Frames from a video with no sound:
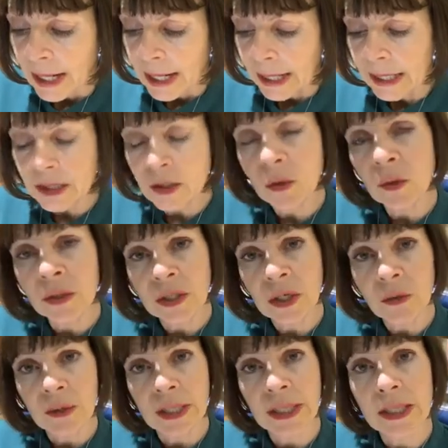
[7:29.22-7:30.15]
It's
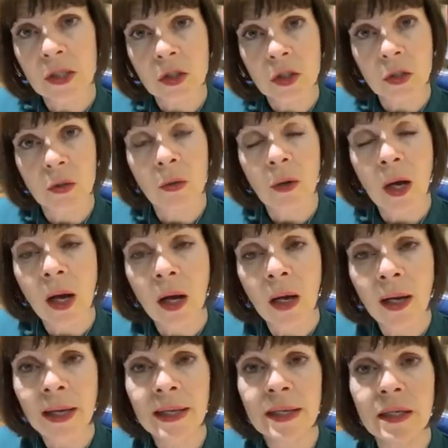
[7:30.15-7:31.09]
also linked to
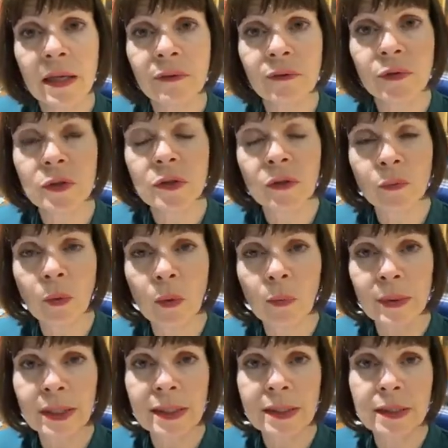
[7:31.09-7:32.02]
higher levels of what
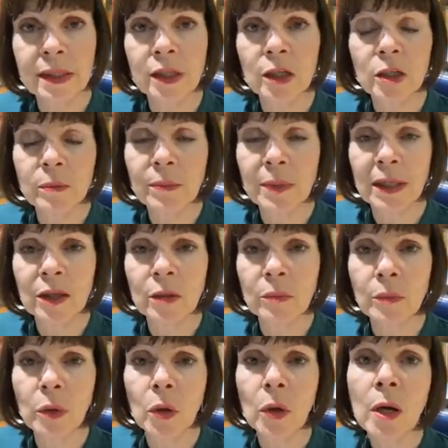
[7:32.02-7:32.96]
we consider to be the
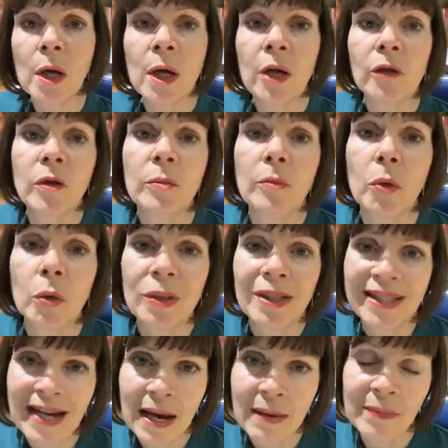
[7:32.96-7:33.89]
more
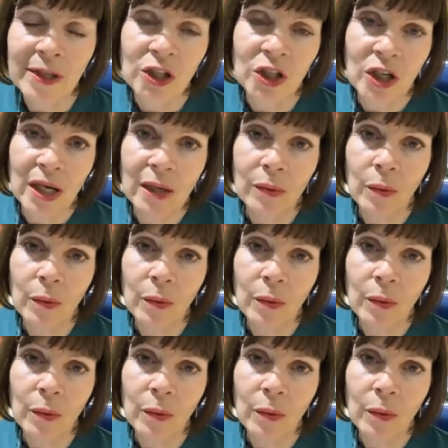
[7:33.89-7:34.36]
damaging,